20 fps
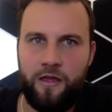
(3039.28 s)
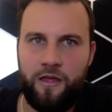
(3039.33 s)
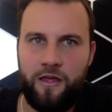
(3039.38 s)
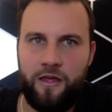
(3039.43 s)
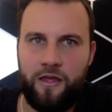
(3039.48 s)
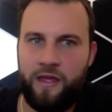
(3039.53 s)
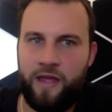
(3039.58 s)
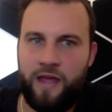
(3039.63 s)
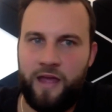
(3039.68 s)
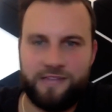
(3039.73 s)

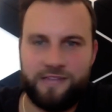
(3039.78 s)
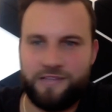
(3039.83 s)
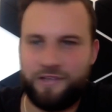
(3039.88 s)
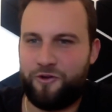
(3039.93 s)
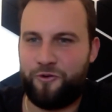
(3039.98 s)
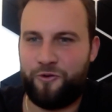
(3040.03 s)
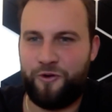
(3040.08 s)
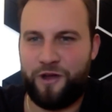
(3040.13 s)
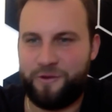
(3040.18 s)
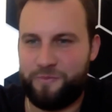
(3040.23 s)
it has
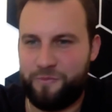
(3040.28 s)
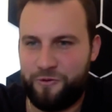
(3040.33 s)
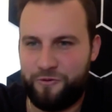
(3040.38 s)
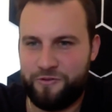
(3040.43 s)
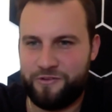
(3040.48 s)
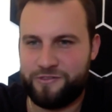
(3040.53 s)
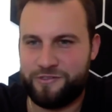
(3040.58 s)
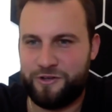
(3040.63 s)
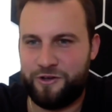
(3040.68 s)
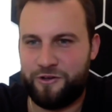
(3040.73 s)
incredible
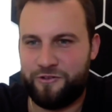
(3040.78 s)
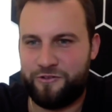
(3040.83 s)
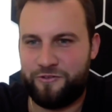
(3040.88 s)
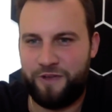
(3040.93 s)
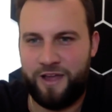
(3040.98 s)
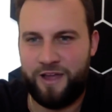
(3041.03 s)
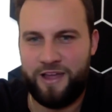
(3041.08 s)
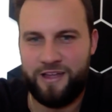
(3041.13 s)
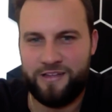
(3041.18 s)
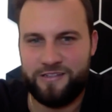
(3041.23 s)
results,
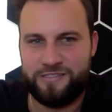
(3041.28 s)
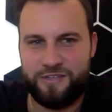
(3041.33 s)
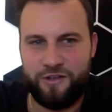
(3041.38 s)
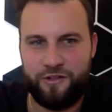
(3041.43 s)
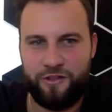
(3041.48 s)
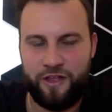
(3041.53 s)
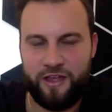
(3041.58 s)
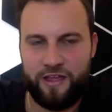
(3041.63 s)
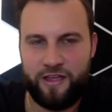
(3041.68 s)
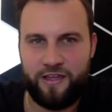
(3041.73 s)
right? And
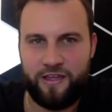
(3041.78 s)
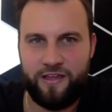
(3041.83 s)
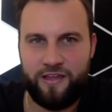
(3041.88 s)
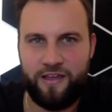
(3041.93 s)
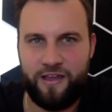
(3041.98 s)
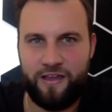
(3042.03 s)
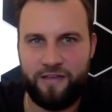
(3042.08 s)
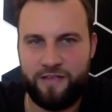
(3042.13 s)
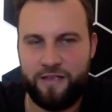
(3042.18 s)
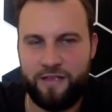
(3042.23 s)
so like
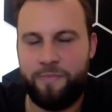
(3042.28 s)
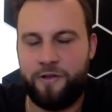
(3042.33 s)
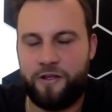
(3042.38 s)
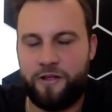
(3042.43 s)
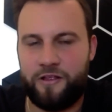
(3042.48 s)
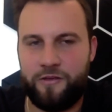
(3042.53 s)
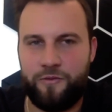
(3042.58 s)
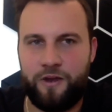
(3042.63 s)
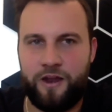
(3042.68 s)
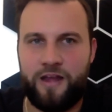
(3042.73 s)

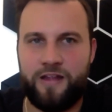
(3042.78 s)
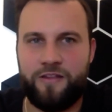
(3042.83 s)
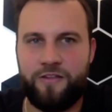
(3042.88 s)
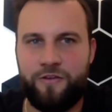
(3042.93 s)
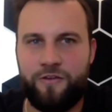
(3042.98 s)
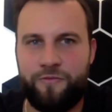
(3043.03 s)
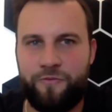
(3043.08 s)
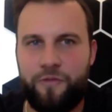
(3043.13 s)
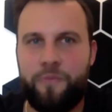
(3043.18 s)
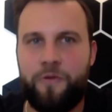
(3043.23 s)
typically what I
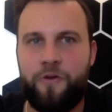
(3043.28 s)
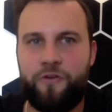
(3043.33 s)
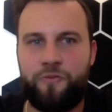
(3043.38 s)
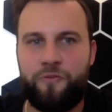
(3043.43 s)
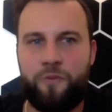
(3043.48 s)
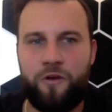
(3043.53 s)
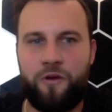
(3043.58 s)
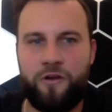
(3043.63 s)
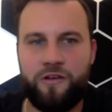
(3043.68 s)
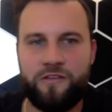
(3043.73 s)
do for the most
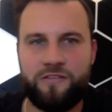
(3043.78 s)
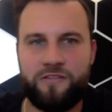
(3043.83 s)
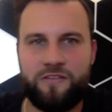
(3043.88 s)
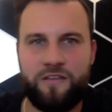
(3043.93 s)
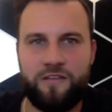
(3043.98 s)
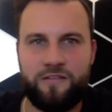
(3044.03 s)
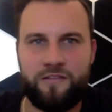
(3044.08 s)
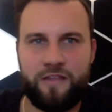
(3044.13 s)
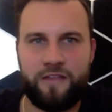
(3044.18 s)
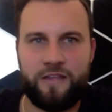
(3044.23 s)
part is
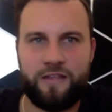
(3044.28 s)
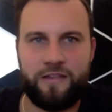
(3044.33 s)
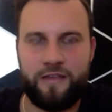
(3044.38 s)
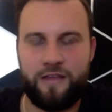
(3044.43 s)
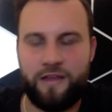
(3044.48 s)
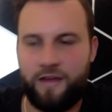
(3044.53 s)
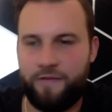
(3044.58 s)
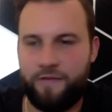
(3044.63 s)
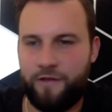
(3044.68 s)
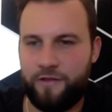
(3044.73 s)
LinkedIn.
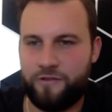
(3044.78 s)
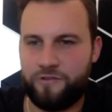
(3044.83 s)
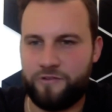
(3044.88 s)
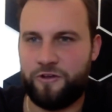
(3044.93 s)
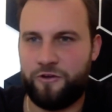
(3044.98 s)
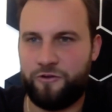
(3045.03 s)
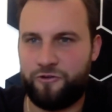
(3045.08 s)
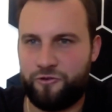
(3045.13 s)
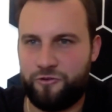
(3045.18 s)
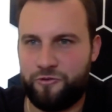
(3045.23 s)
I have other
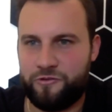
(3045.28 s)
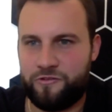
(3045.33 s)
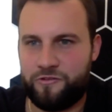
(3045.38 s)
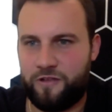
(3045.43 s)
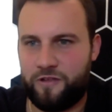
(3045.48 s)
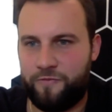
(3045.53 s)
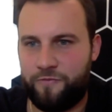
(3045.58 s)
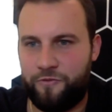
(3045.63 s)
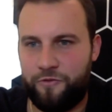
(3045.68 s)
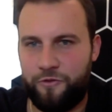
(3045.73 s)
social and
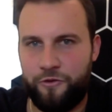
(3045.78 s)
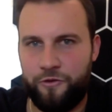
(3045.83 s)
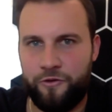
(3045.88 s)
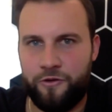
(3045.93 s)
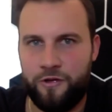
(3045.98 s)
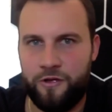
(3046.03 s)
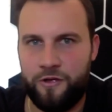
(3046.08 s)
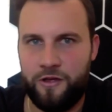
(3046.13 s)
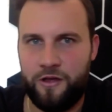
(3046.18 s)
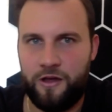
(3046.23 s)
stuff too.
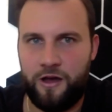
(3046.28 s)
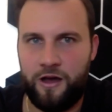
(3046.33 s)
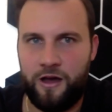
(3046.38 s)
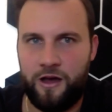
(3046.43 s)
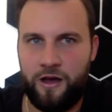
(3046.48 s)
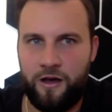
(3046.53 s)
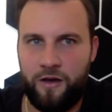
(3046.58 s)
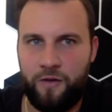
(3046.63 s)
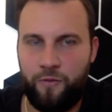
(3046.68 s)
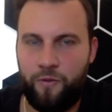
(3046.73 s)

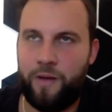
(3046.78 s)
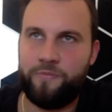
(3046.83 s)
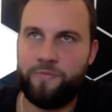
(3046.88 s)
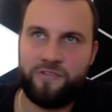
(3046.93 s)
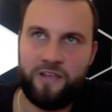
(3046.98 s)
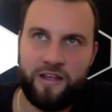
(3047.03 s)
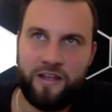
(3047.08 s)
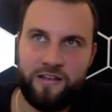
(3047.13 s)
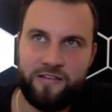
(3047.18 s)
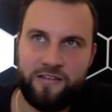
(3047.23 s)

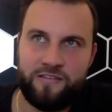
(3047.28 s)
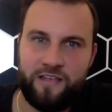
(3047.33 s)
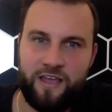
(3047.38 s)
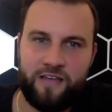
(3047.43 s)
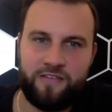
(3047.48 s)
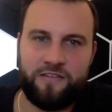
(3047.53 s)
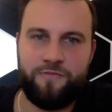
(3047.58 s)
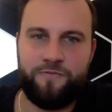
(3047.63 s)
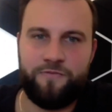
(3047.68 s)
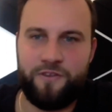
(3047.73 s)
Website is
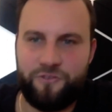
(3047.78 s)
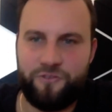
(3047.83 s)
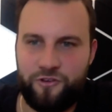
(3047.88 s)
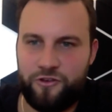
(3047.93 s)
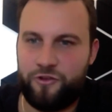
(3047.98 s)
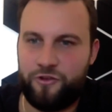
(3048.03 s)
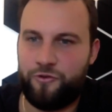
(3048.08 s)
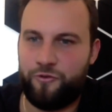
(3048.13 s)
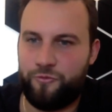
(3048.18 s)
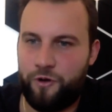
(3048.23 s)

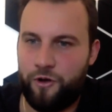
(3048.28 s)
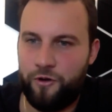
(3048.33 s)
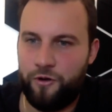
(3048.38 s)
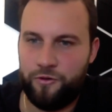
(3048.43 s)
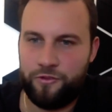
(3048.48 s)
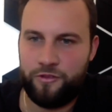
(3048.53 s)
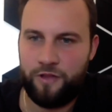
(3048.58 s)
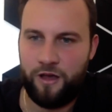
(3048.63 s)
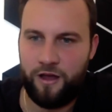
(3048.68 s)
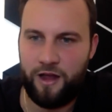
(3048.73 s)

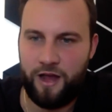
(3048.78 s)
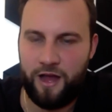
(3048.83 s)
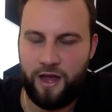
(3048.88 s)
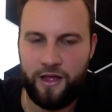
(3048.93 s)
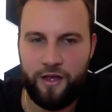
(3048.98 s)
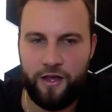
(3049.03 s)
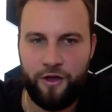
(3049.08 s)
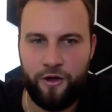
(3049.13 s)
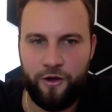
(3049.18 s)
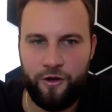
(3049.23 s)

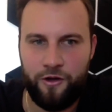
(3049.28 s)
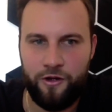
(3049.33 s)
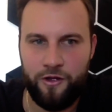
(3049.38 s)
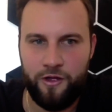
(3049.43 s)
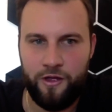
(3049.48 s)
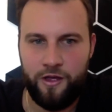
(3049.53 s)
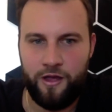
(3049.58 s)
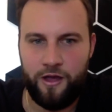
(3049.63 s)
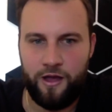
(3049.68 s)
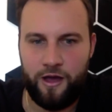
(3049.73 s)
exitvisiongrowth.io.
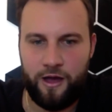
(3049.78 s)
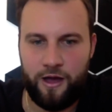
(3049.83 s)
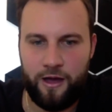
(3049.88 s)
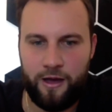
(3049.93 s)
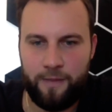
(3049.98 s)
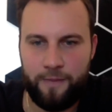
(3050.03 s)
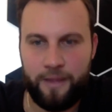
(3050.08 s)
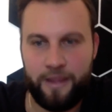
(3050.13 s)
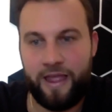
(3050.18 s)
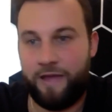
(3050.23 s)

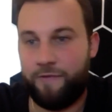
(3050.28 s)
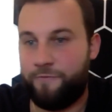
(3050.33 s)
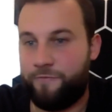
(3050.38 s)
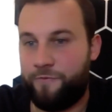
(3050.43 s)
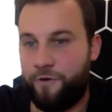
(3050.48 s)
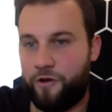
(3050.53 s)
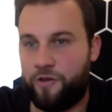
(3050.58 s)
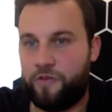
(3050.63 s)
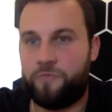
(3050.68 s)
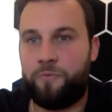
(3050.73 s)
Again,
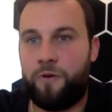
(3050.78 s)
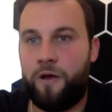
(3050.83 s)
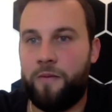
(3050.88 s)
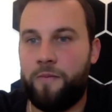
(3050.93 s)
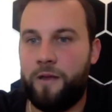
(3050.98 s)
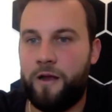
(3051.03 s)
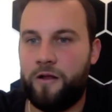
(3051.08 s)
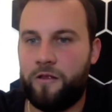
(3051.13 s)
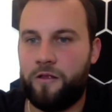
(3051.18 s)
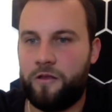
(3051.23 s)
focus
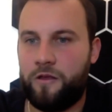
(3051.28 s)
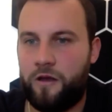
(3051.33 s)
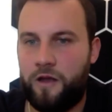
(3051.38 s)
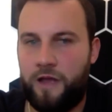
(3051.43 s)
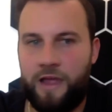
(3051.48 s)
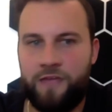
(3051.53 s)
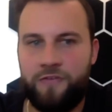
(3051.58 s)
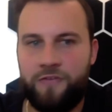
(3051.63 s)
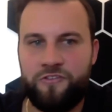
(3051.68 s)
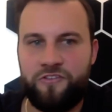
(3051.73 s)
primarily on
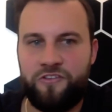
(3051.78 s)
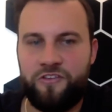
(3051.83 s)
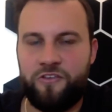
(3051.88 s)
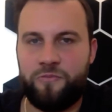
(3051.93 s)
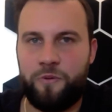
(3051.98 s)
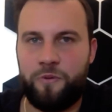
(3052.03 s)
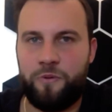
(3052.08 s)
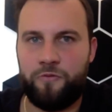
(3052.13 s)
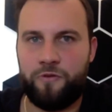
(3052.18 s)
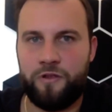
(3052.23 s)
agencies,
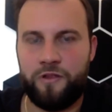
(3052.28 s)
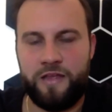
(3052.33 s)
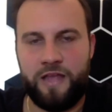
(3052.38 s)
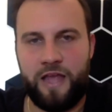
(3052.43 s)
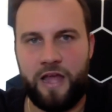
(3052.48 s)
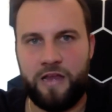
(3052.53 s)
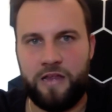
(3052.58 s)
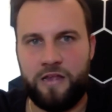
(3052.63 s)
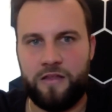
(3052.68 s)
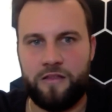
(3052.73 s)
but really
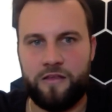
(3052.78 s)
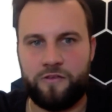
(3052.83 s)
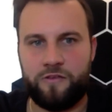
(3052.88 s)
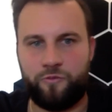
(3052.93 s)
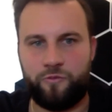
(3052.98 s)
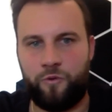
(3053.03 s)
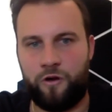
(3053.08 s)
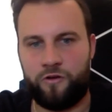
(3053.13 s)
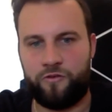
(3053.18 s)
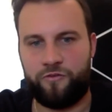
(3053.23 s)
any of this
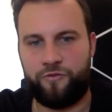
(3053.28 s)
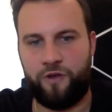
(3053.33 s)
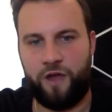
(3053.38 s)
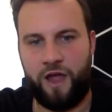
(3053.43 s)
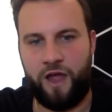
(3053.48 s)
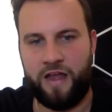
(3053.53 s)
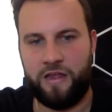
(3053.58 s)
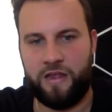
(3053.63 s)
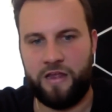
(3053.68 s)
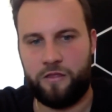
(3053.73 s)
works for
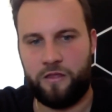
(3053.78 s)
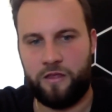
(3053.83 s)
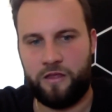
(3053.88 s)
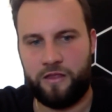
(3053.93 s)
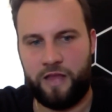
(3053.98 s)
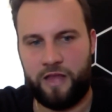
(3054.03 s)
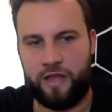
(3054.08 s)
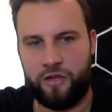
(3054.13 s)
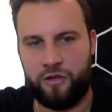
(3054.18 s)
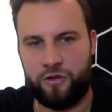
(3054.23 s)
anything
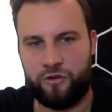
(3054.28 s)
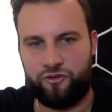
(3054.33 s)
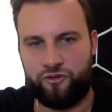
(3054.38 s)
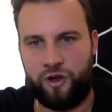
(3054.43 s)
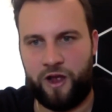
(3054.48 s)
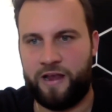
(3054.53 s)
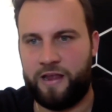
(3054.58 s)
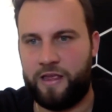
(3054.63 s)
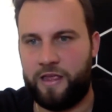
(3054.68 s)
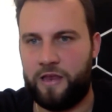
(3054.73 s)
that you're
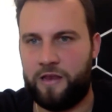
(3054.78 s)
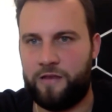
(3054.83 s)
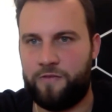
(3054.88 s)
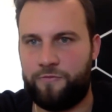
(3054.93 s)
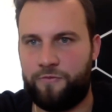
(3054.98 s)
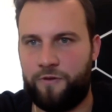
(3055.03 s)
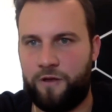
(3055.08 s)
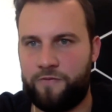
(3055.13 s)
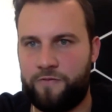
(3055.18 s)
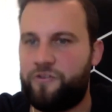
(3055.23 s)
trying to get in
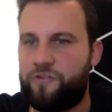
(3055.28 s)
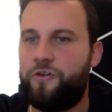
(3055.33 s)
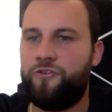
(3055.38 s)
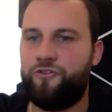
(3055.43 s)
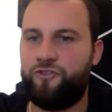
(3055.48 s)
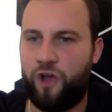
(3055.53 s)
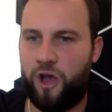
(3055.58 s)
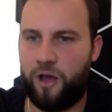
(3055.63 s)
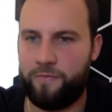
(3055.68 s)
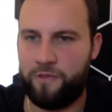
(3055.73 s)
front of certain
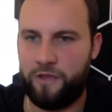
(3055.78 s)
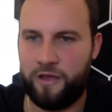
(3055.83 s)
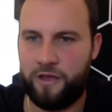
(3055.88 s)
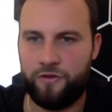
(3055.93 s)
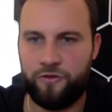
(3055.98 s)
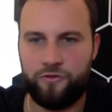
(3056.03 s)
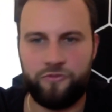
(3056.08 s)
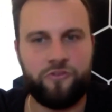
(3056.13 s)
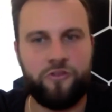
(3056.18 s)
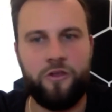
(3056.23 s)
job
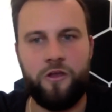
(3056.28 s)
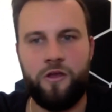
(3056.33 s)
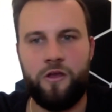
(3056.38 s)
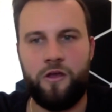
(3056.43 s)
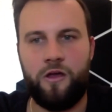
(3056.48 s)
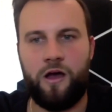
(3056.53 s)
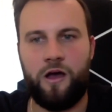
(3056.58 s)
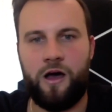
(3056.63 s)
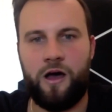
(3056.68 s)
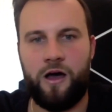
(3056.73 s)
titles.
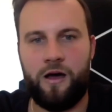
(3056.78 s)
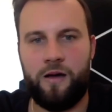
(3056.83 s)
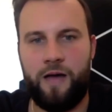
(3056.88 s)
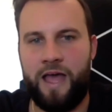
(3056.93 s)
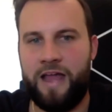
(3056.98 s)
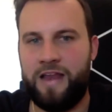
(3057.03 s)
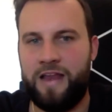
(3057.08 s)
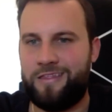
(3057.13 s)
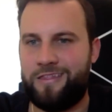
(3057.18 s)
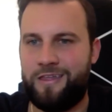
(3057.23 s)

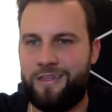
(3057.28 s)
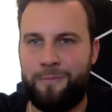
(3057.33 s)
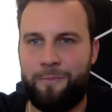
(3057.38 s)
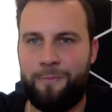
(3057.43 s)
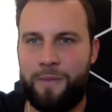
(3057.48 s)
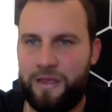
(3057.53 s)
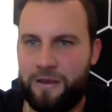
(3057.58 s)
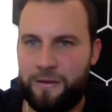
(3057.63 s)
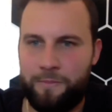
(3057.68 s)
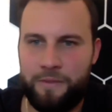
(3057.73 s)
Anything
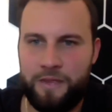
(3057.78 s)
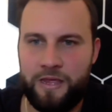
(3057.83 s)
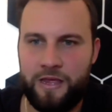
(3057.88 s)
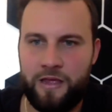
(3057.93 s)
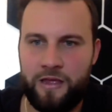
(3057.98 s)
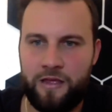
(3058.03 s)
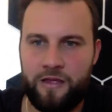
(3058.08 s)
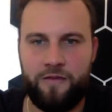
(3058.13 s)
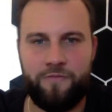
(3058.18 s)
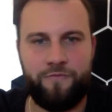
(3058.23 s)

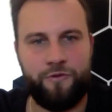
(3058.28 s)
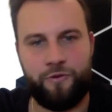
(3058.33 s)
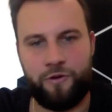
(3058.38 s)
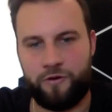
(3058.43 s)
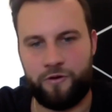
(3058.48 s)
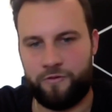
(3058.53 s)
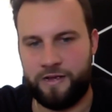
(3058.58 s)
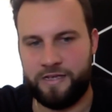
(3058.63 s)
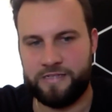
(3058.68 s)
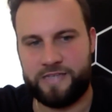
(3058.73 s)
B2B, if you want
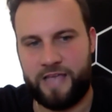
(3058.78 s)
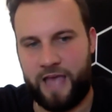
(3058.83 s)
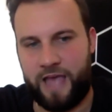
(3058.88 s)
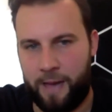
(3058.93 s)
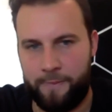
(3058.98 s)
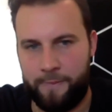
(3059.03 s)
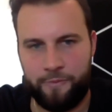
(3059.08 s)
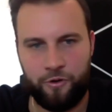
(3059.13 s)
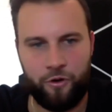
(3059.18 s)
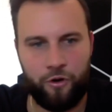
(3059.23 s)
to raise
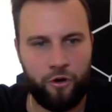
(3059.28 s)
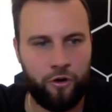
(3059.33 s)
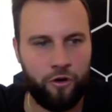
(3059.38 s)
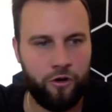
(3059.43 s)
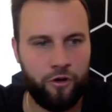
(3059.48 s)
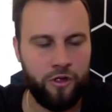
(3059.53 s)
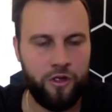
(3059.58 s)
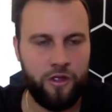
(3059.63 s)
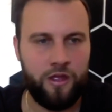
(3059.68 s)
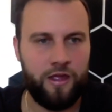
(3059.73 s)
capital,
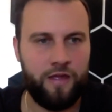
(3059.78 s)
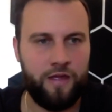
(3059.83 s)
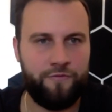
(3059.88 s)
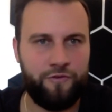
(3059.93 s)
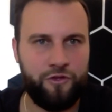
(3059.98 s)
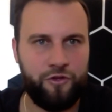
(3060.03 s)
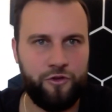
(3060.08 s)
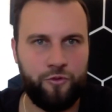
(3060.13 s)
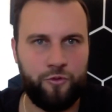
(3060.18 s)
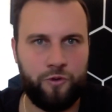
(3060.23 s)
if
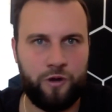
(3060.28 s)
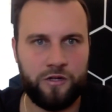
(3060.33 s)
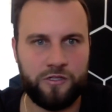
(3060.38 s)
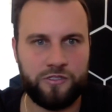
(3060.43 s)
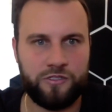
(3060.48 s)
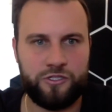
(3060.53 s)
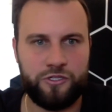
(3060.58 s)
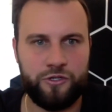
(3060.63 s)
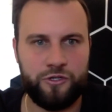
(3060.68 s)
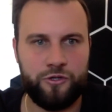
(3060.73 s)
you want
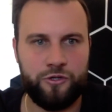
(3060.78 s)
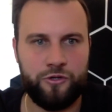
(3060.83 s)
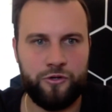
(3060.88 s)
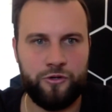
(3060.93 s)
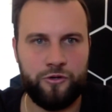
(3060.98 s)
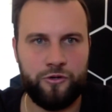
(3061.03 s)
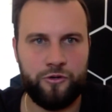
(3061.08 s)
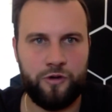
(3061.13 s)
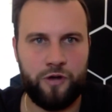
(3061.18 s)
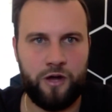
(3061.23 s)

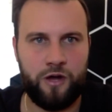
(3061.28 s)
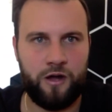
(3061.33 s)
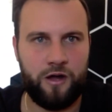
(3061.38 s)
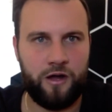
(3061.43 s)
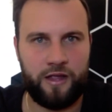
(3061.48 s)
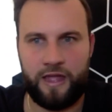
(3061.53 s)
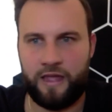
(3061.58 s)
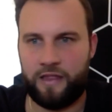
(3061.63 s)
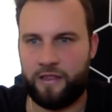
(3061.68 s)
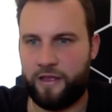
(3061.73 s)
to
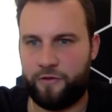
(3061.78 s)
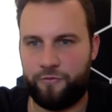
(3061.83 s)
again like